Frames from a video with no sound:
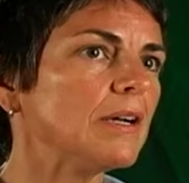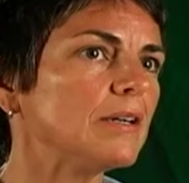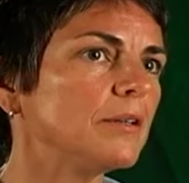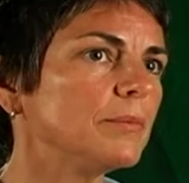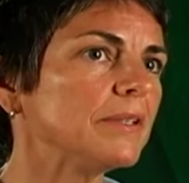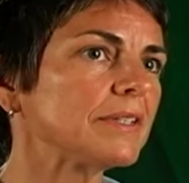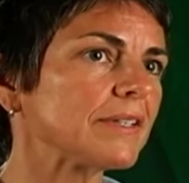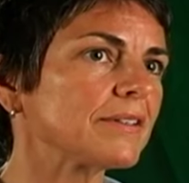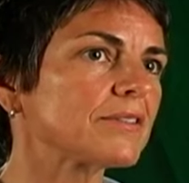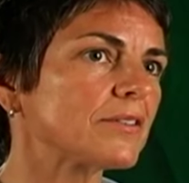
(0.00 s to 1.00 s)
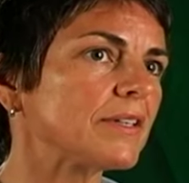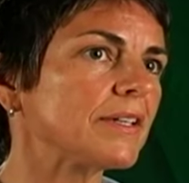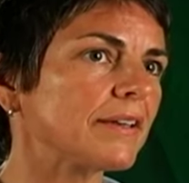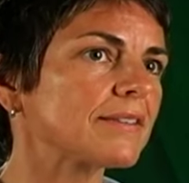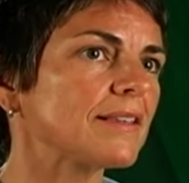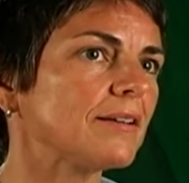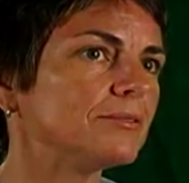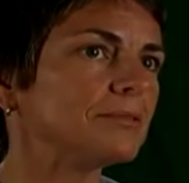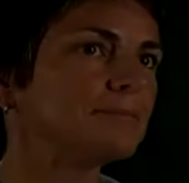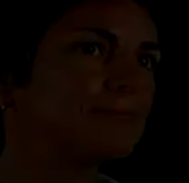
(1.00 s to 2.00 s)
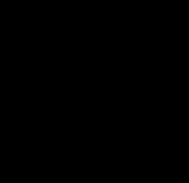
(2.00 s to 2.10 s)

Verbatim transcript: uh, abilities to the next level.